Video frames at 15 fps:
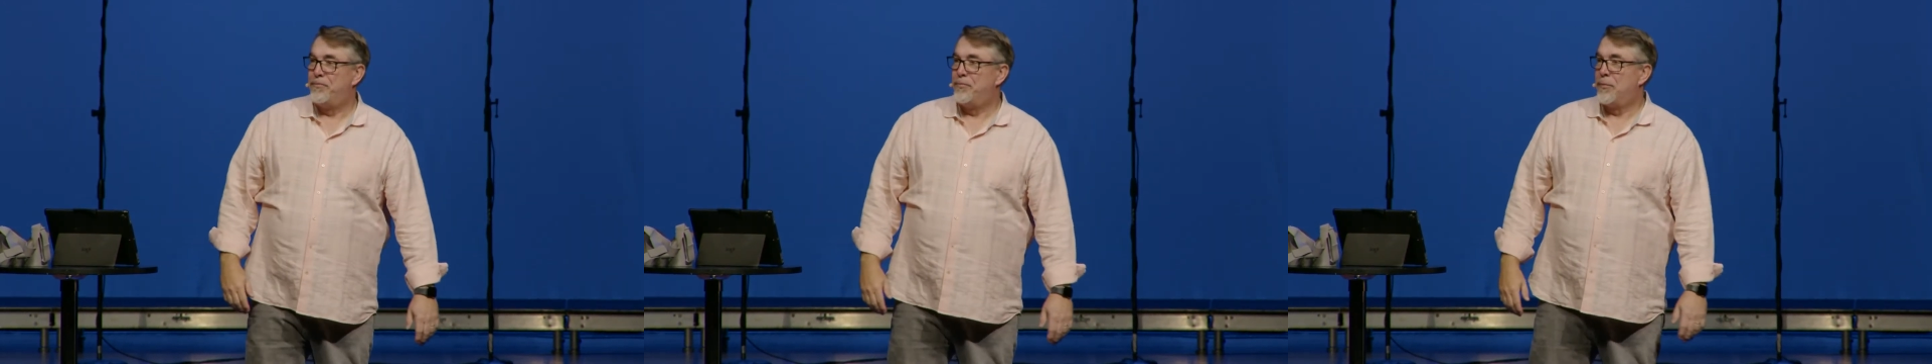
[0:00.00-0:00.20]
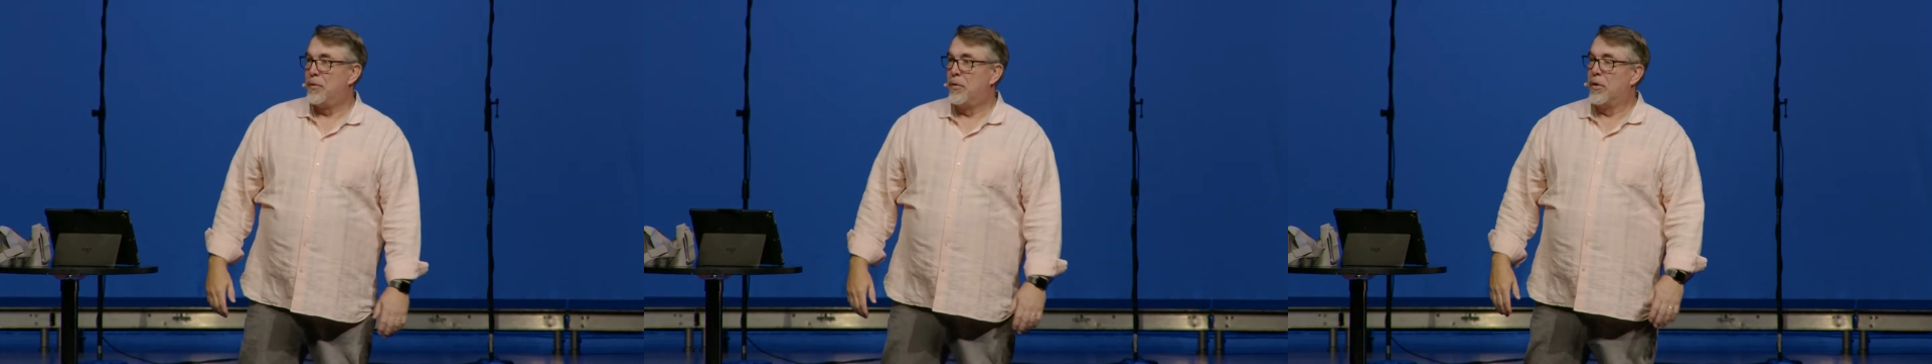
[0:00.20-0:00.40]

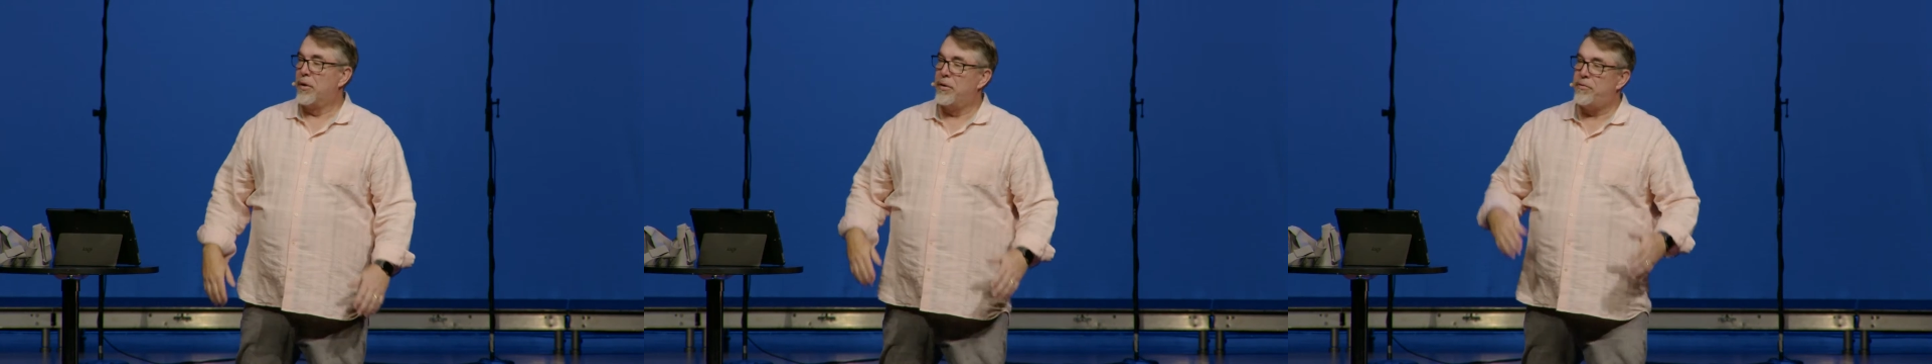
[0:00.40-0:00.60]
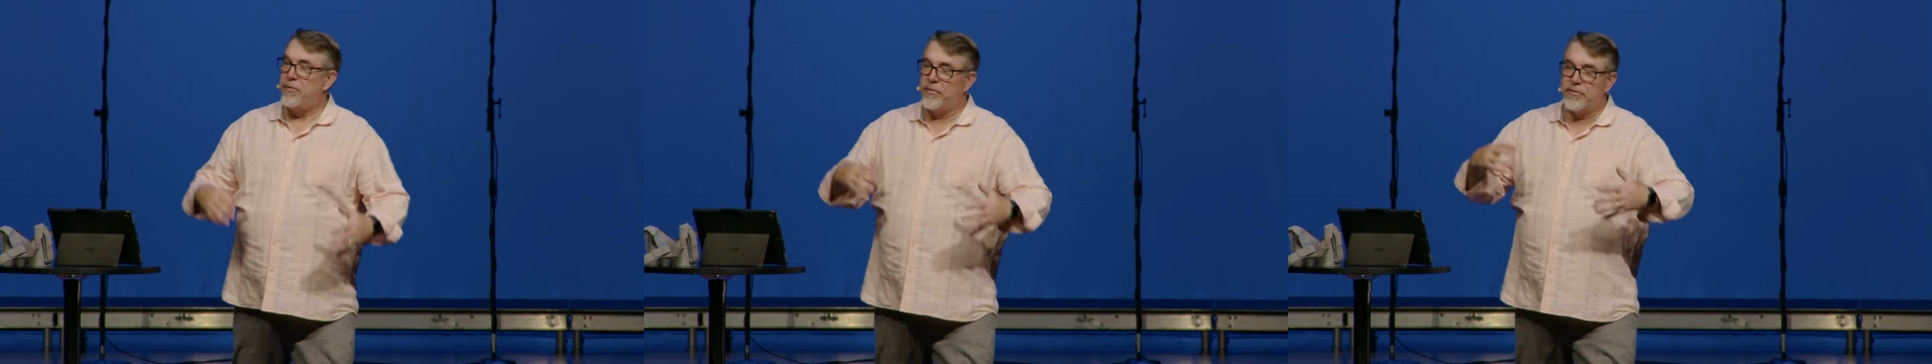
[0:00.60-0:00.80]
Well,
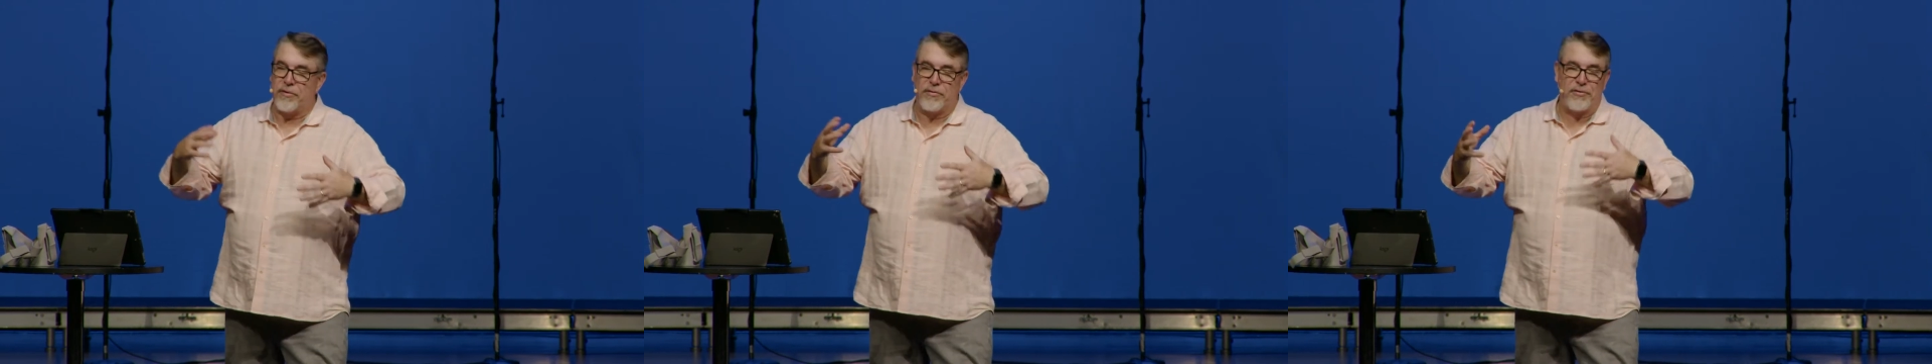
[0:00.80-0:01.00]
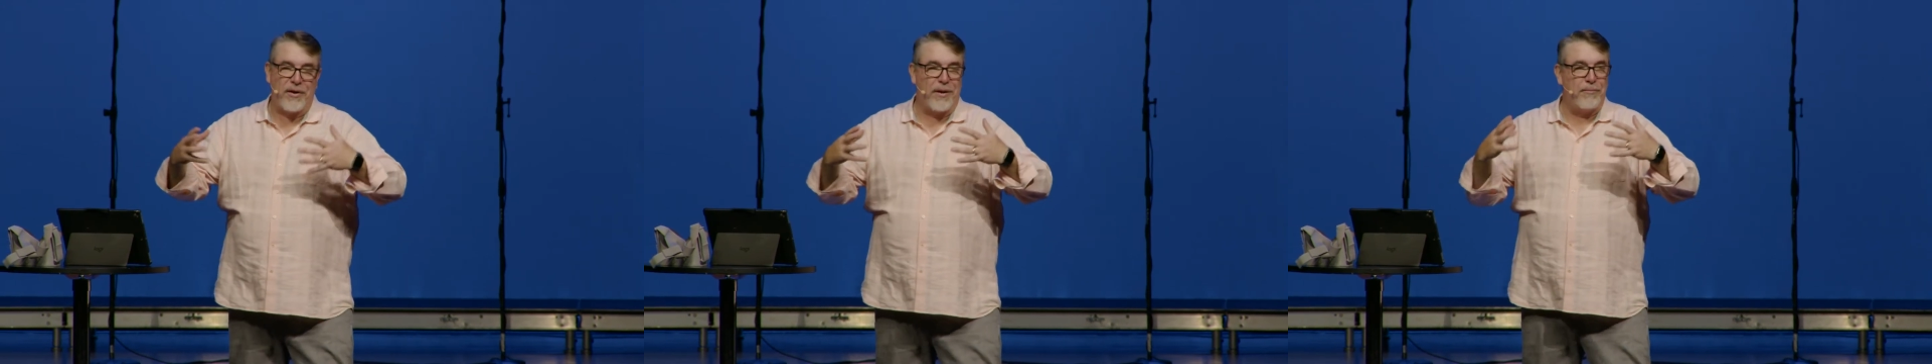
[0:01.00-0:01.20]
it's the
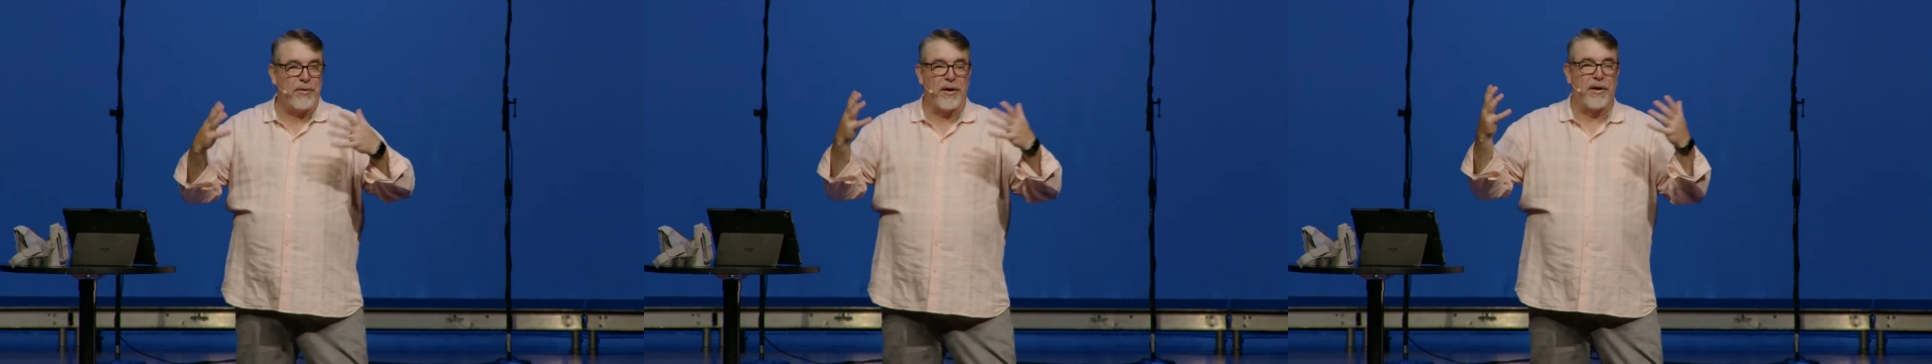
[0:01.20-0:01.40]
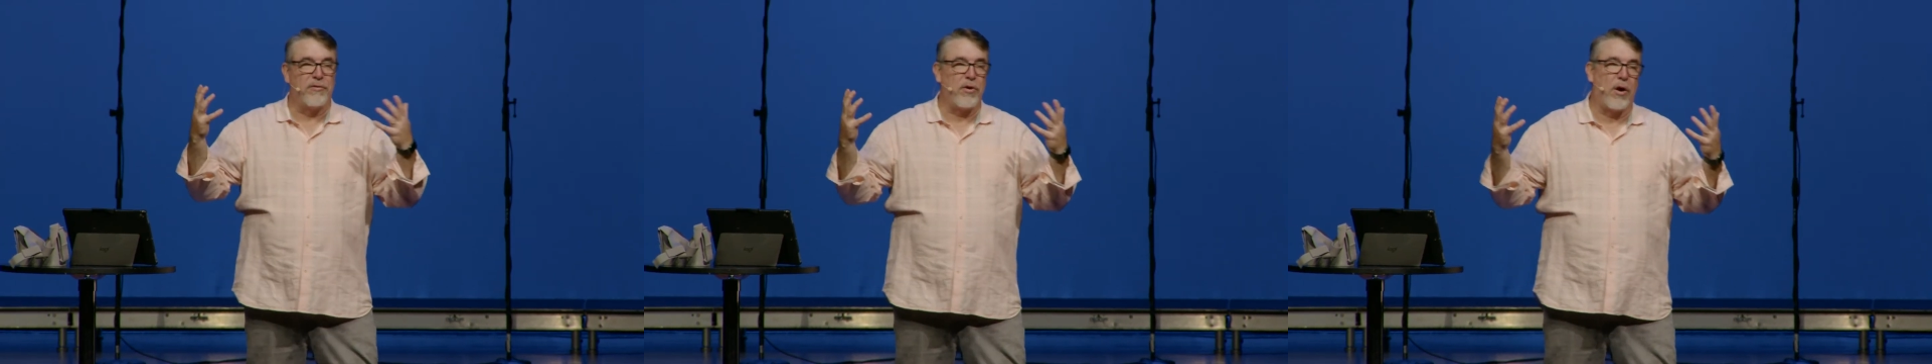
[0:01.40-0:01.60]
same thing.
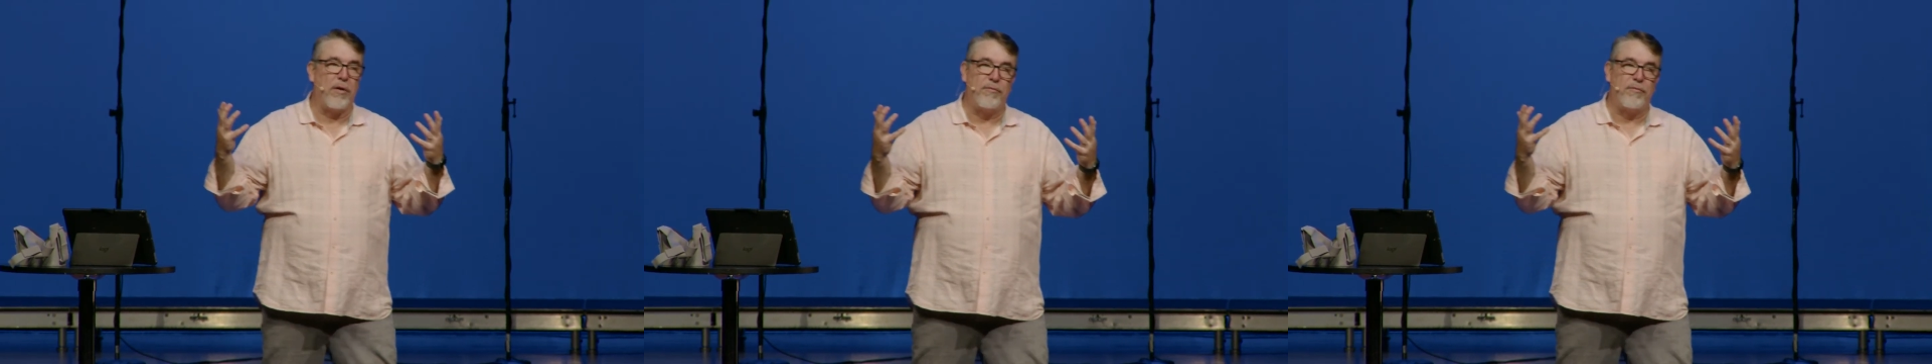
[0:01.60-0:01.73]
It's hard